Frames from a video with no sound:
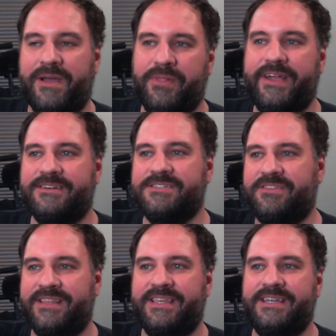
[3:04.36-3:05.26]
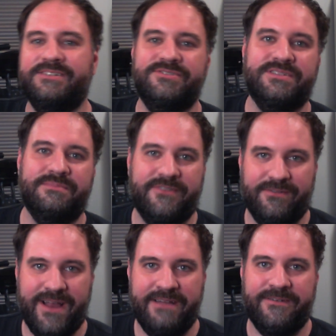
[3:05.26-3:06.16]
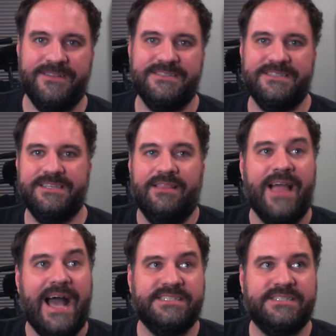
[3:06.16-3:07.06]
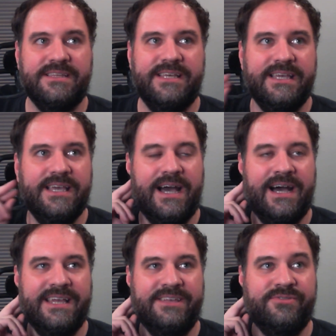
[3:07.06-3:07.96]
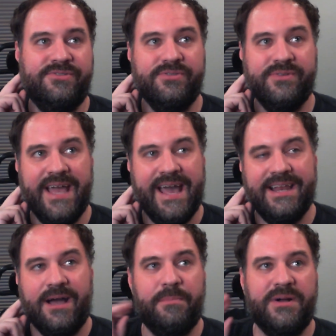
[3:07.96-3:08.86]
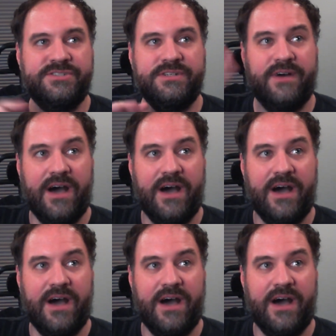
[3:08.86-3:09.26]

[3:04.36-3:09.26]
players so that they can use them for reference. Lastly, you do get a bunch of